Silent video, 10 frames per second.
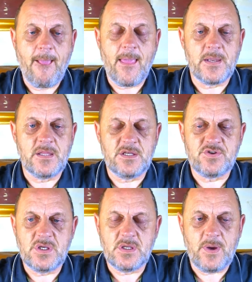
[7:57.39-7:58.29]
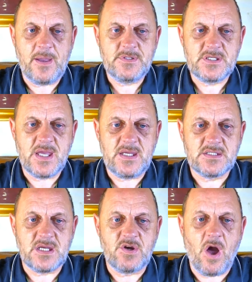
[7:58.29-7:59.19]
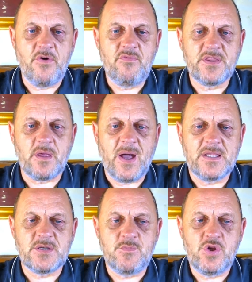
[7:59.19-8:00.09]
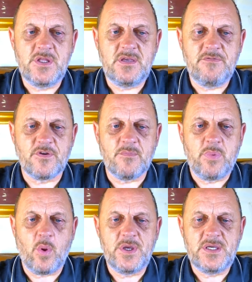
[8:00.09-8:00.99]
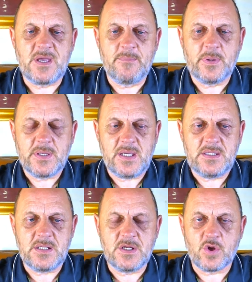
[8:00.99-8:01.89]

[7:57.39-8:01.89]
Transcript: in an Israeli website saying UNRWA demands immunity for employees implicated in